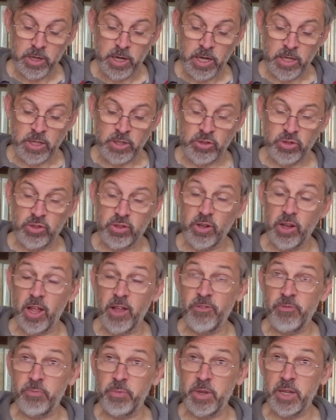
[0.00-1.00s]
And yet as
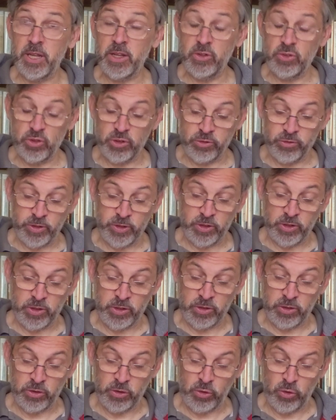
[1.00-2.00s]
life begins to
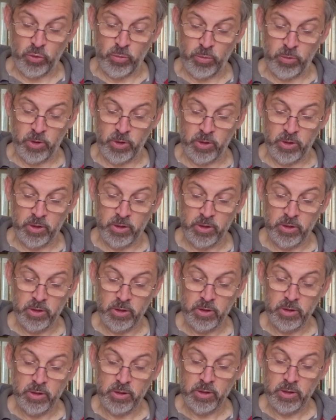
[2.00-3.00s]
return to normal,
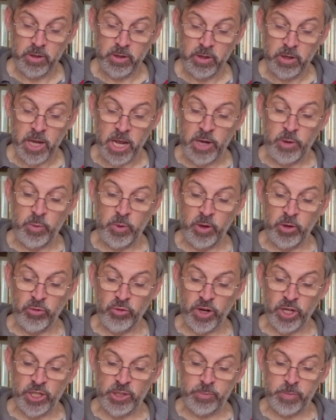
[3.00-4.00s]
it will
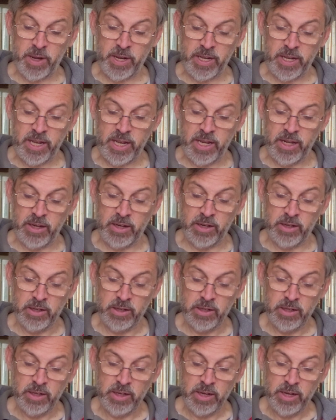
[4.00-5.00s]
rush back in
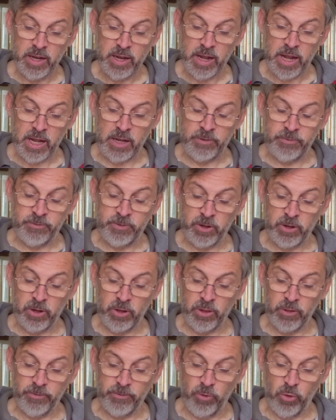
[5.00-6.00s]
and fill
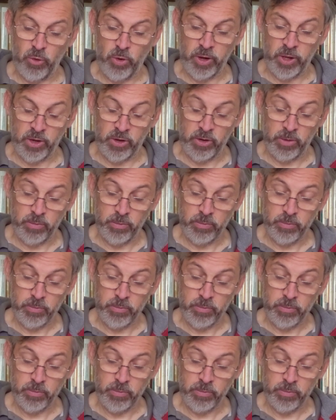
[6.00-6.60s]
the void.